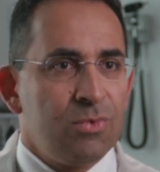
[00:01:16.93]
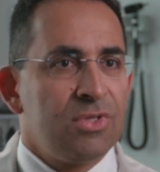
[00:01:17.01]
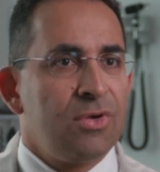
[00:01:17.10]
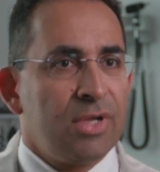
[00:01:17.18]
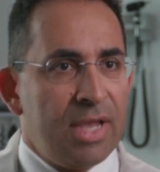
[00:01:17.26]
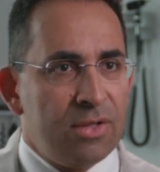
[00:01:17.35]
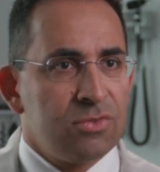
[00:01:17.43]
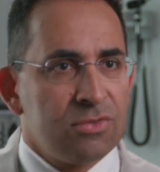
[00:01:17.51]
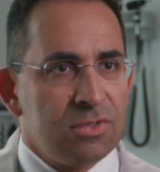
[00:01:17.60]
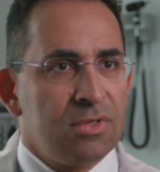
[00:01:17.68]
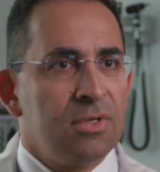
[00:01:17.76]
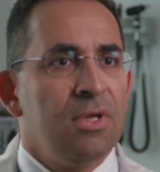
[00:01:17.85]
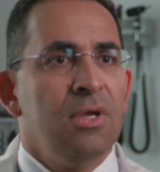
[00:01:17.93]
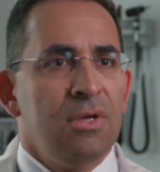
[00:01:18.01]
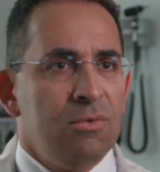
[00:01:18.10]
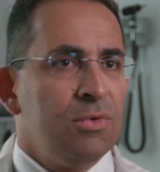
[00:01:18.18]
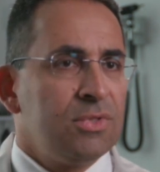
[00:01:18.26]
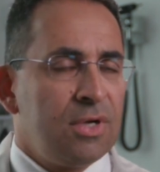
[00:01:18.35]
with our counseling,
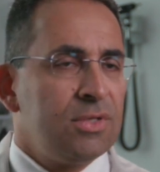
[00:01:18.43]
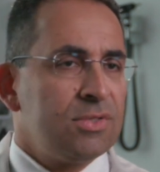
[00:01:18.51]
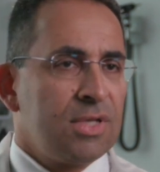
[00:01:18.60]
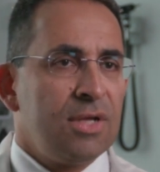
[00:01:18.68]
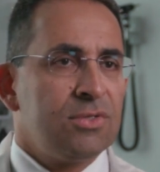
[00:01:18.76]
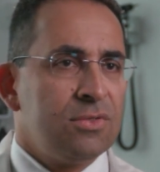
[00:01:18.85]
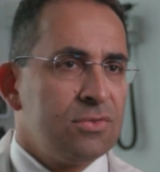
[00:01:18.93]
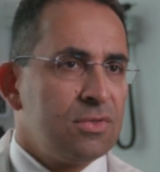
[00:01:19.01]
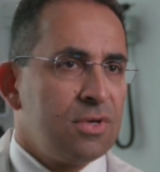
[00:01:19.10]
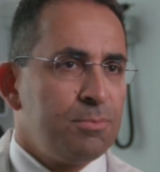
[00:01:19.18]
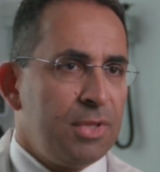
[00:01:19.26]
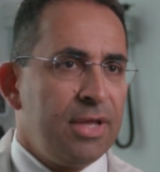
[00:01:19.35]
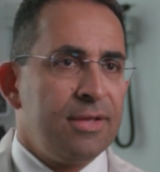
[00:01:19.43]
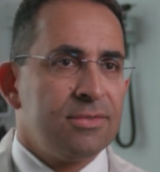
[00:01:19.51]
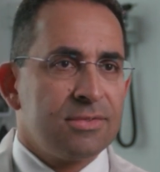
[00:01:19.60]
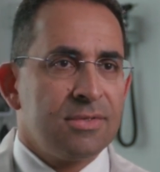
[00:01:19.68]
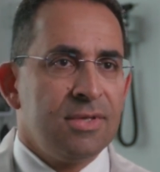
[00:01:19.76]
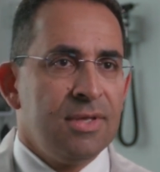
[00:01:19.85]
with our discussions and our
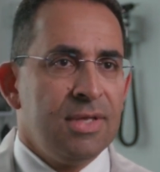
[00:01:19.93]
plans.